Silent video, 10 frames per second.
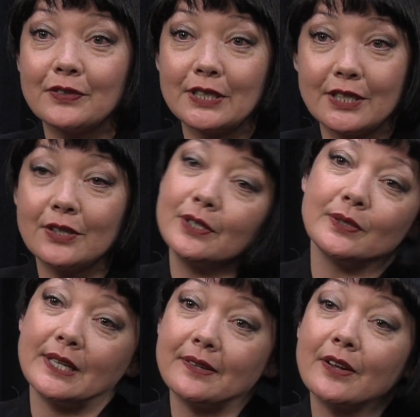earlier who
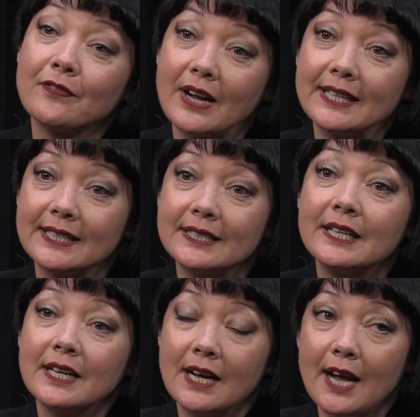does Arvida,
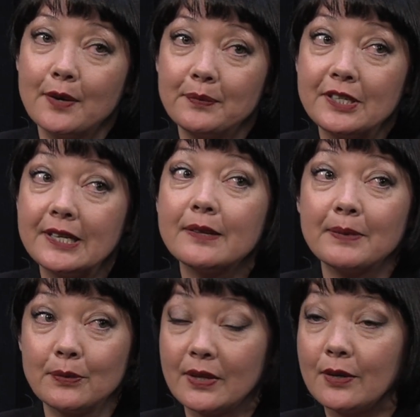she's
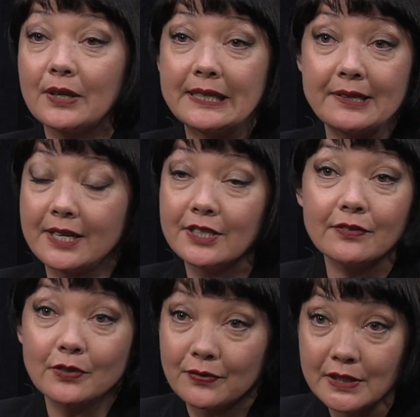been with the organization
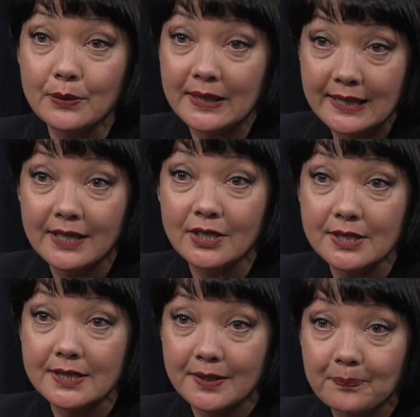for over 20
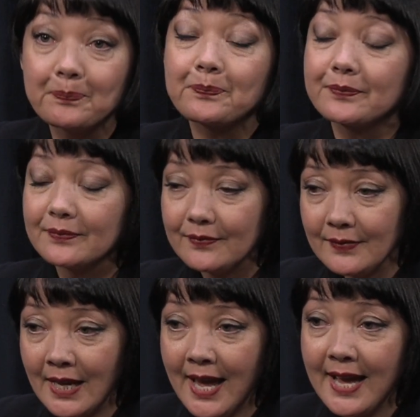years.
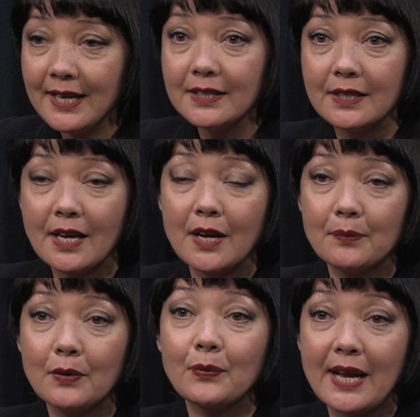
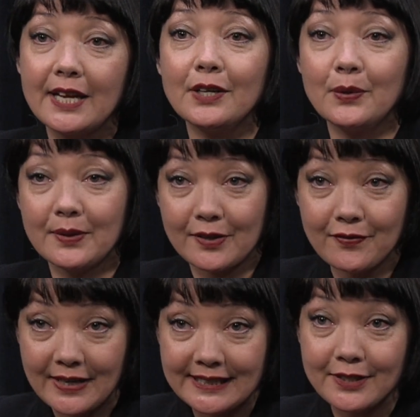And Ray, who is our
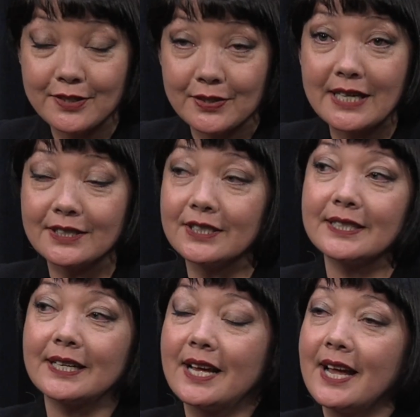finance director,
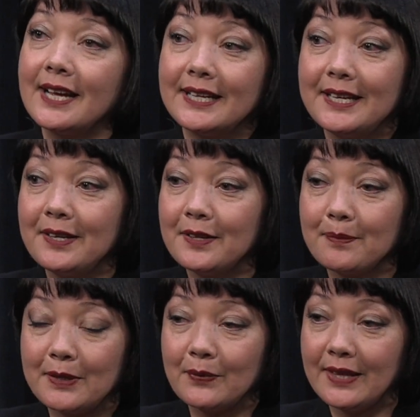he's
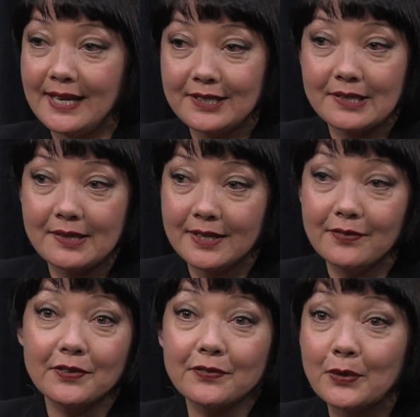been with the agency
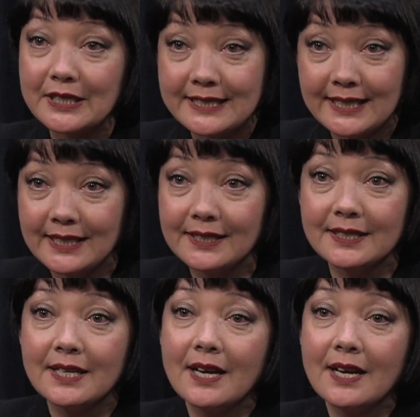for 14.